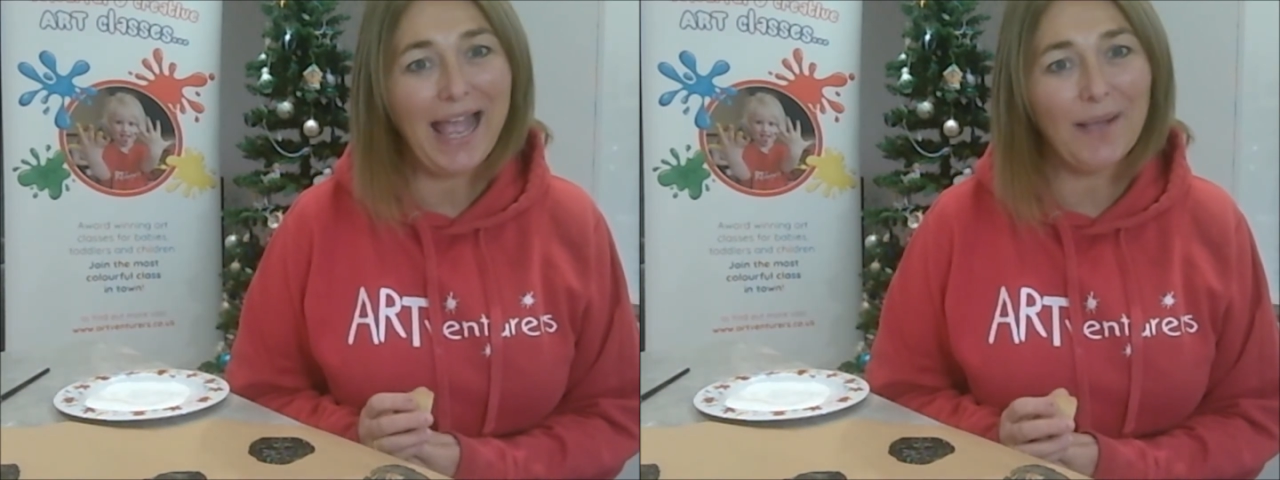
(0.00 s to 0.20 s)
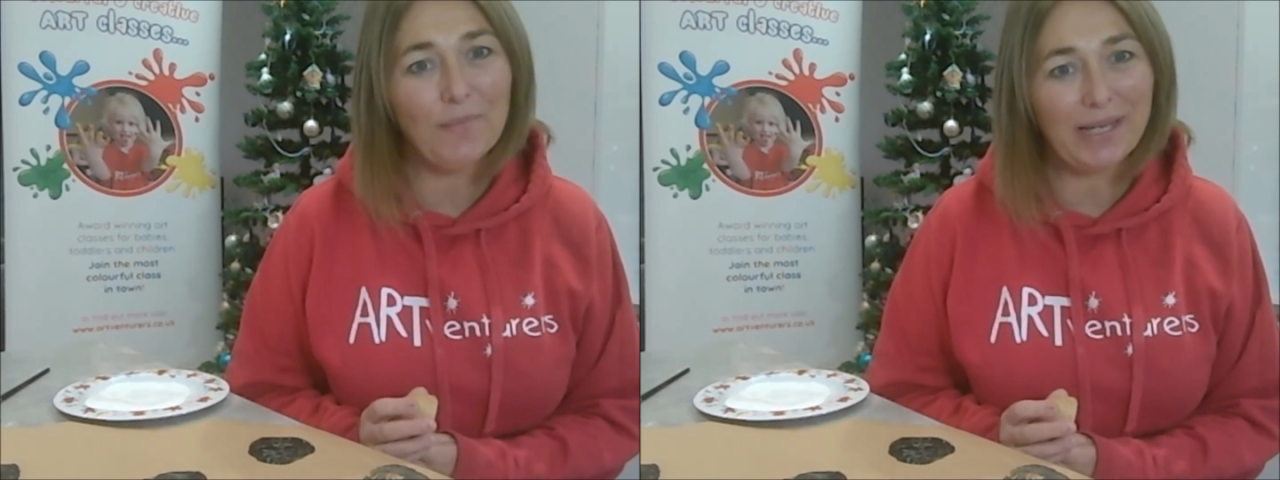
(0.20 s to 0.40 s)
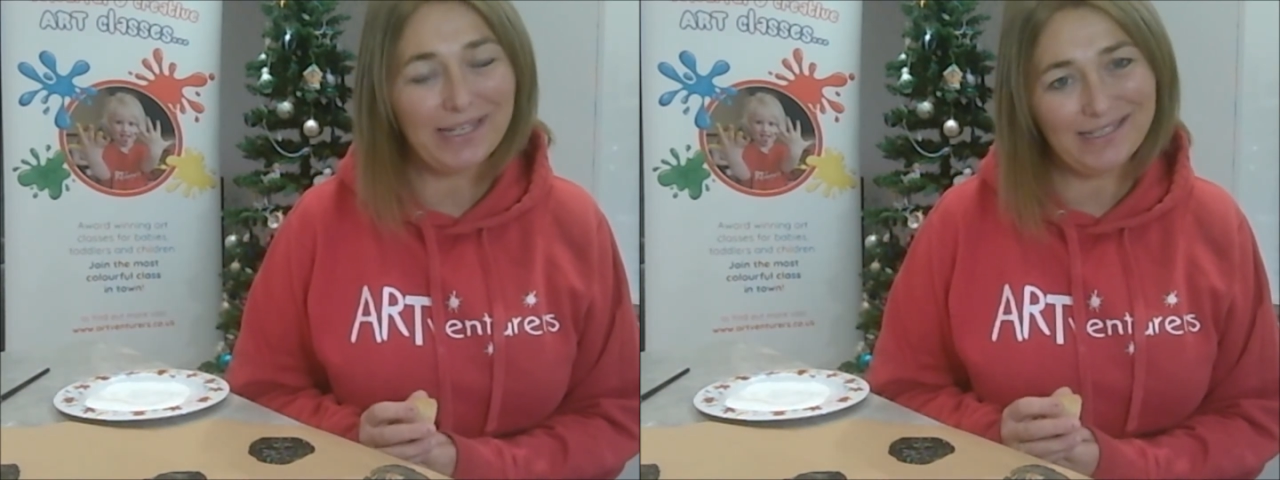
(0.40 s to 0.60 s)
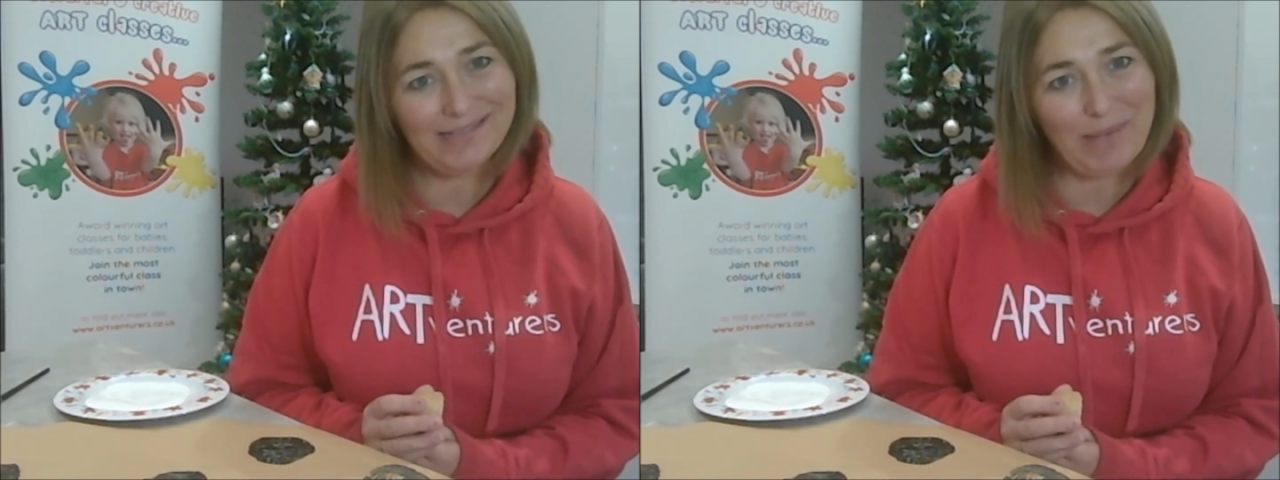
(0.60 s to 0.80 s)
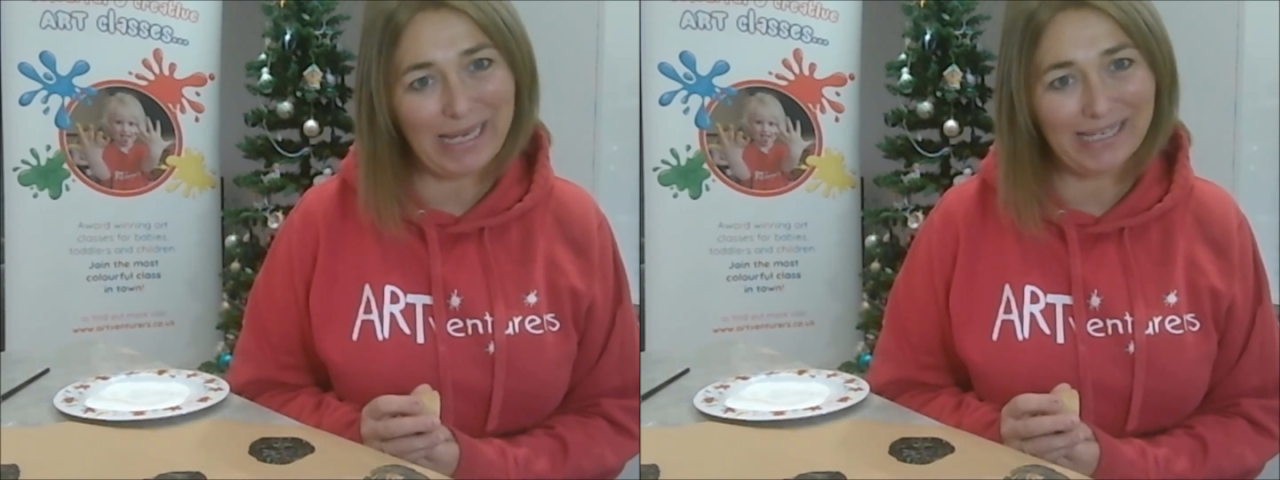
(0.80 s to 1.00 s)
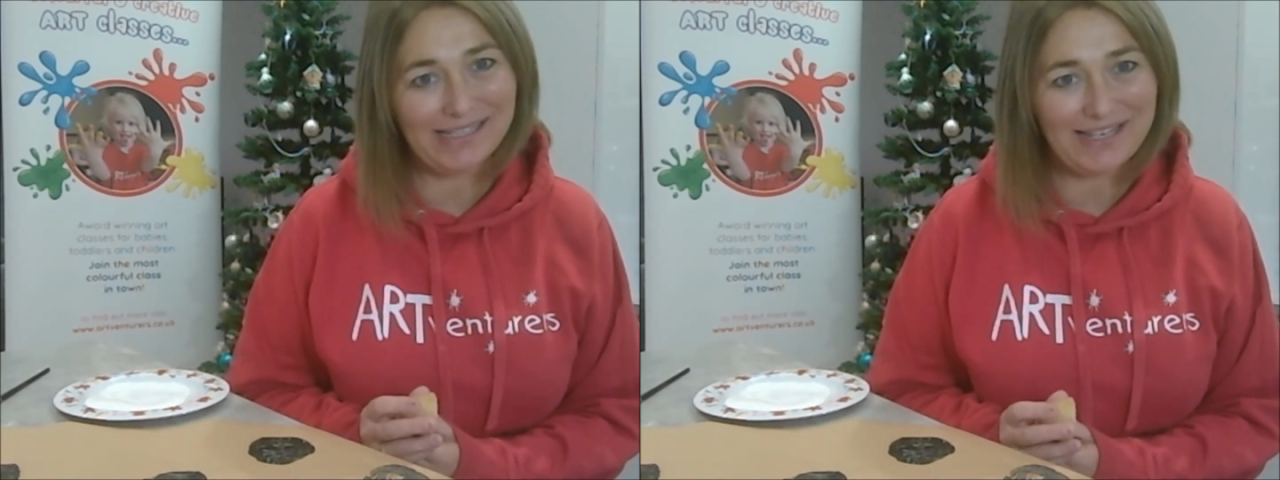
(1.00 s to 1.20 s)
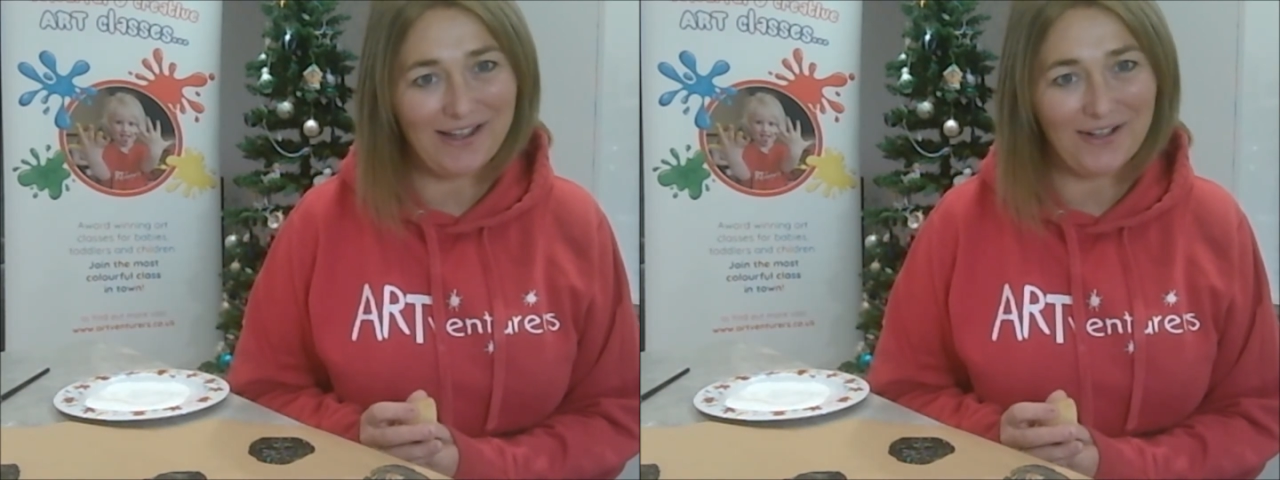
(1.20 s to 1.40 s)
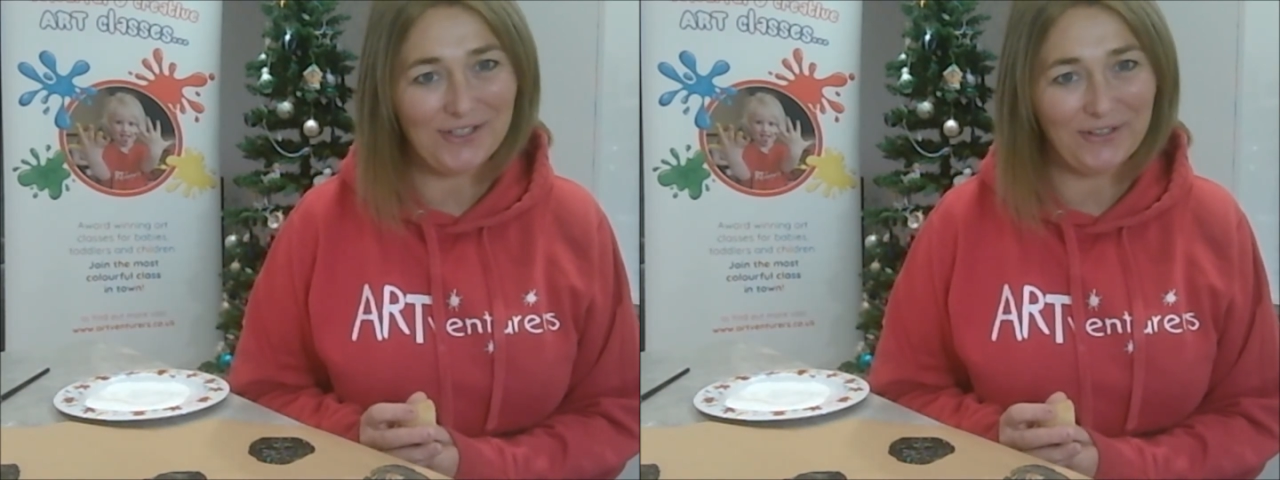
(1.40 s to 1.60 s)
and we're going to make a
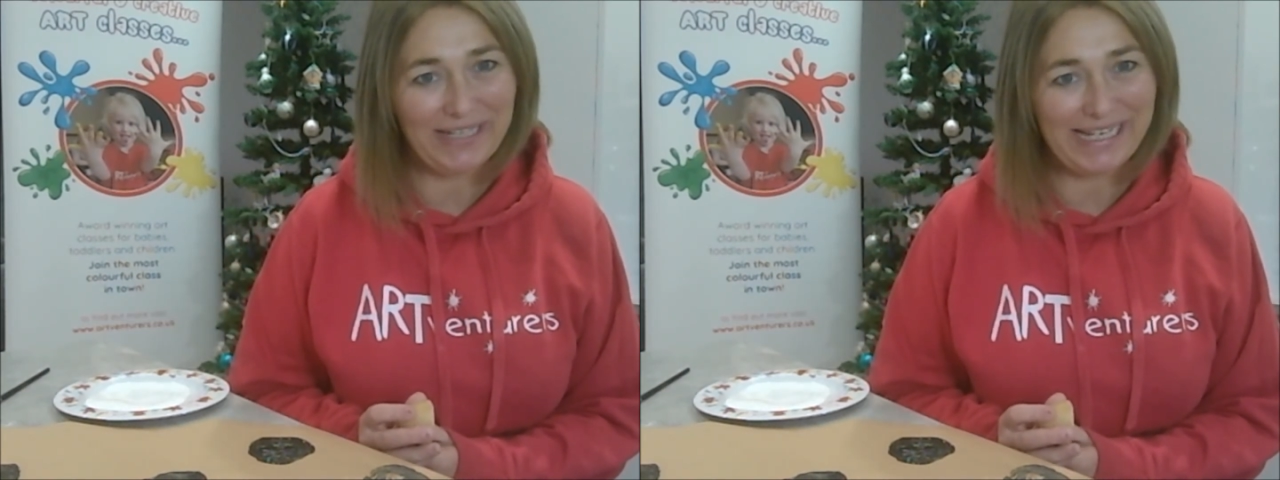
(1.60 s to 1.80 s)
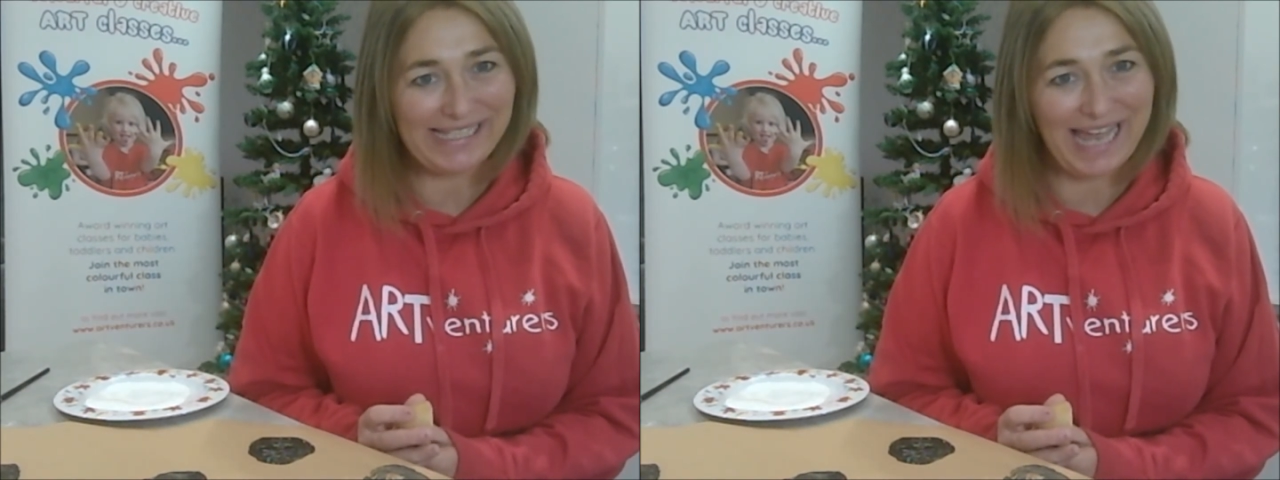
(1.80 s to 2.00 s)
start on his